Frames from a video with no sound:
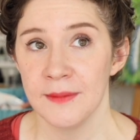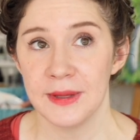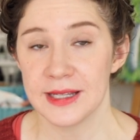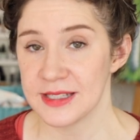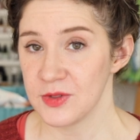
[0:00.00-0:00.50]

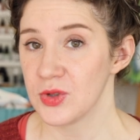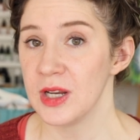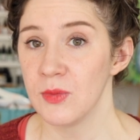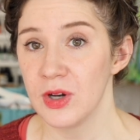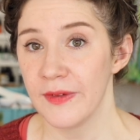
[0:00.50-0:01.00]
because I was
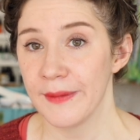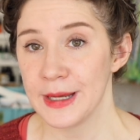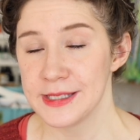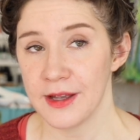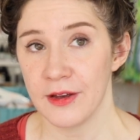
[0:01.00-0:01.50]
trying to motivate
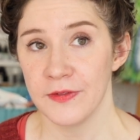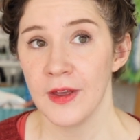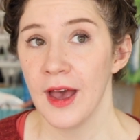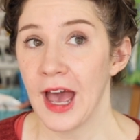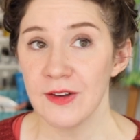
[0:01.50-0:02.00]
myself,
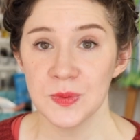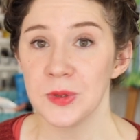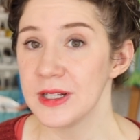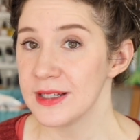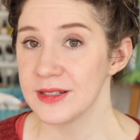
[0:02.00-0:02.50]
I was
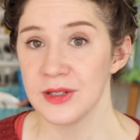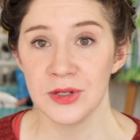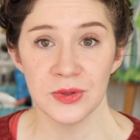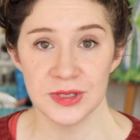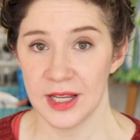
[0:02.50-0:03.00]
putting
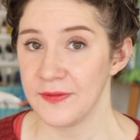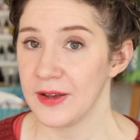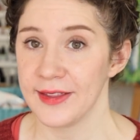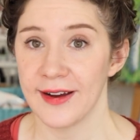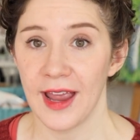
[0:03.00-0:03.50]
new stuff
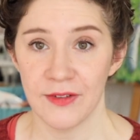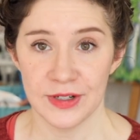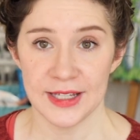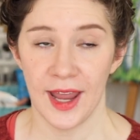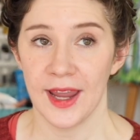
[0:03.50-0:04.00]
out there
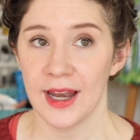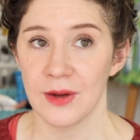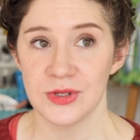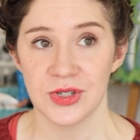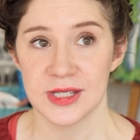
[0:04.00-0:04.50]
every day, and
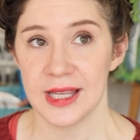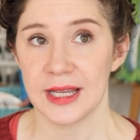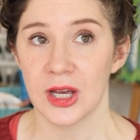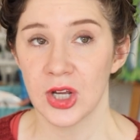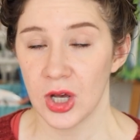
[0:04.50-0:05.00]
I was just
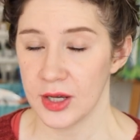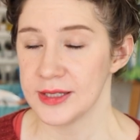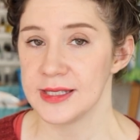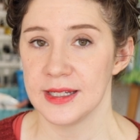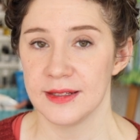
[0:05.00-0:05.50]
like a
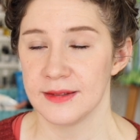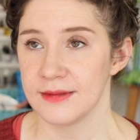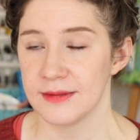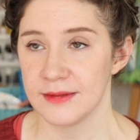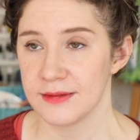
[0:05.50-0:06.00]
constant
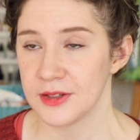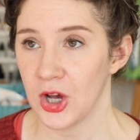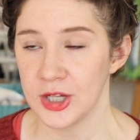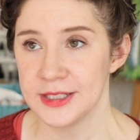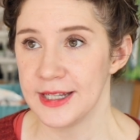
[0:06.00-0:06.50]

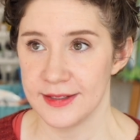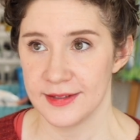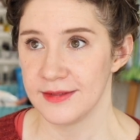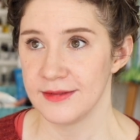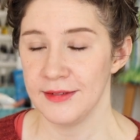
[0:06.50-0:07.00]

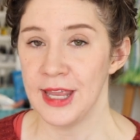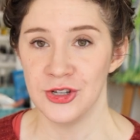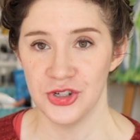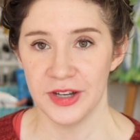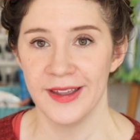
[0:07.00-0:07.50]
content
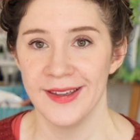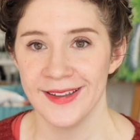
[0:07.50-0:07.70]
engine.